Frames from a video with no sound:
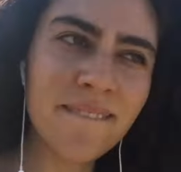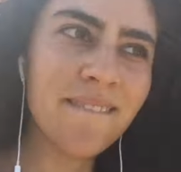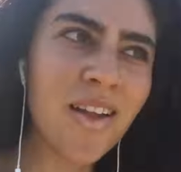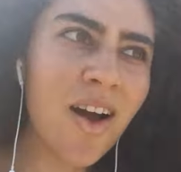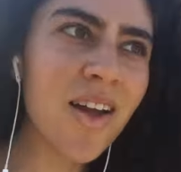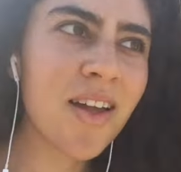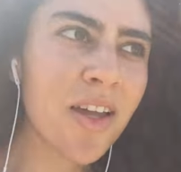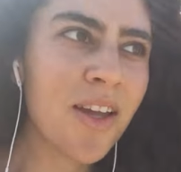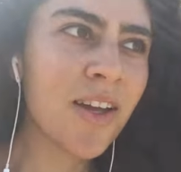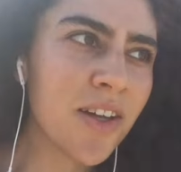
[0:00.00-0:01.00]
Not
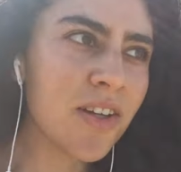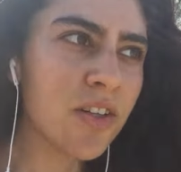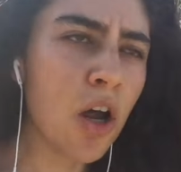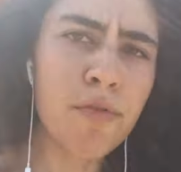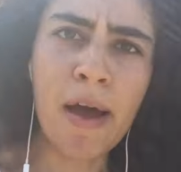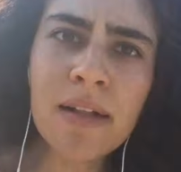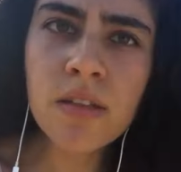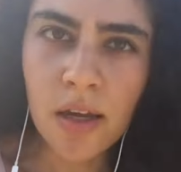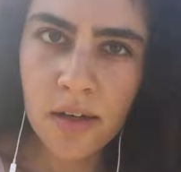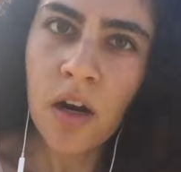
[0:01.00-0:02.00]

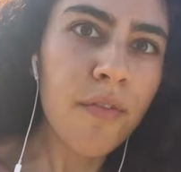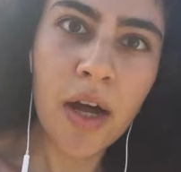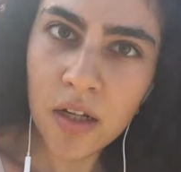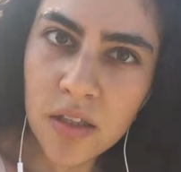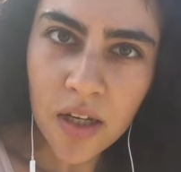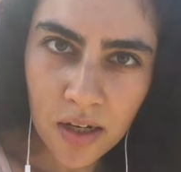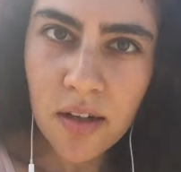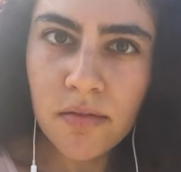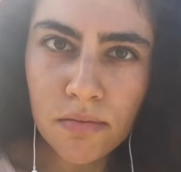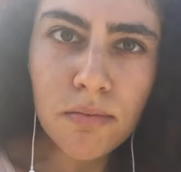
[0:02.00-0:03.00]
validate
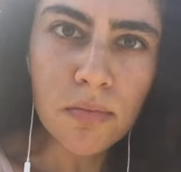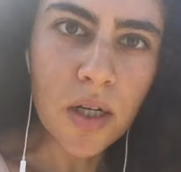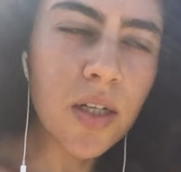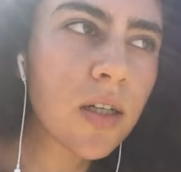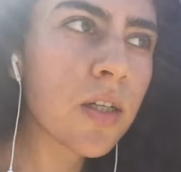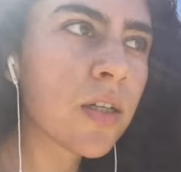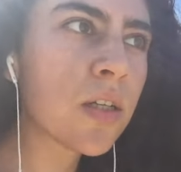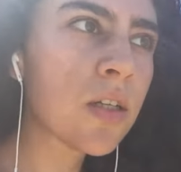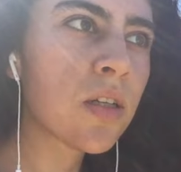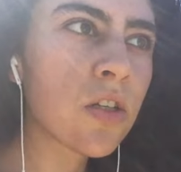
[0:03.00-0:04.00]
it, right?
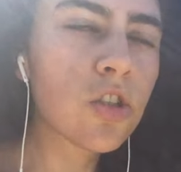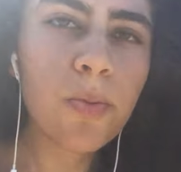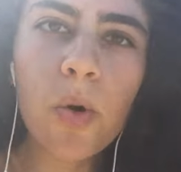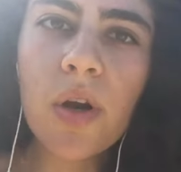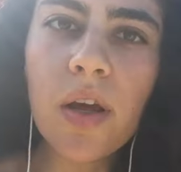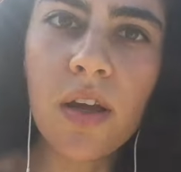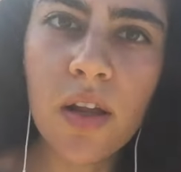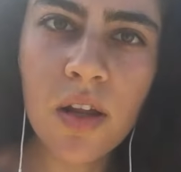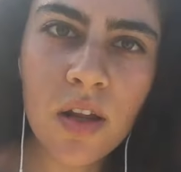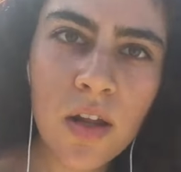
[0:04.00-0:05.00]
Support it.
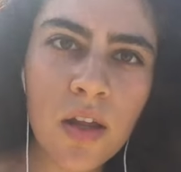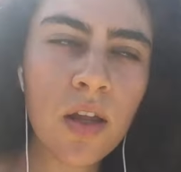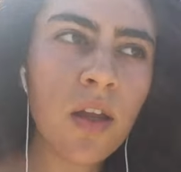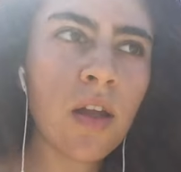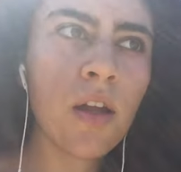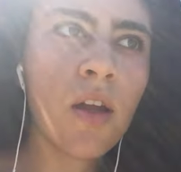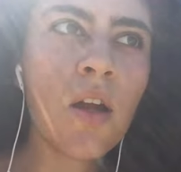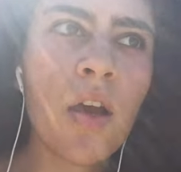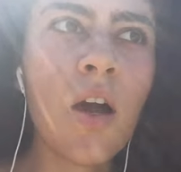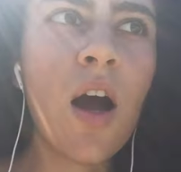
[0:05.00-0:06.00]

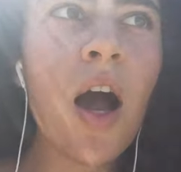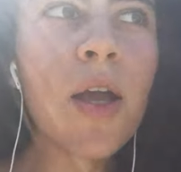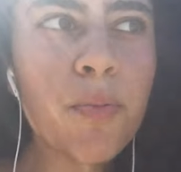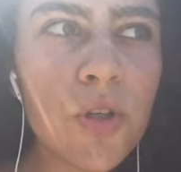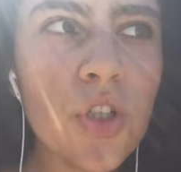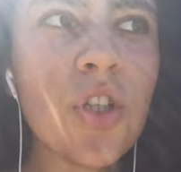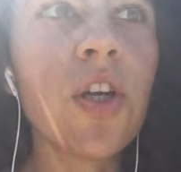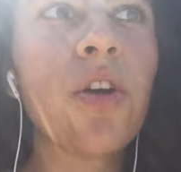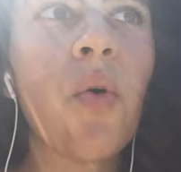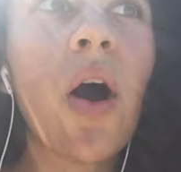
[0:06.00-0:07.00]
I appreciate you.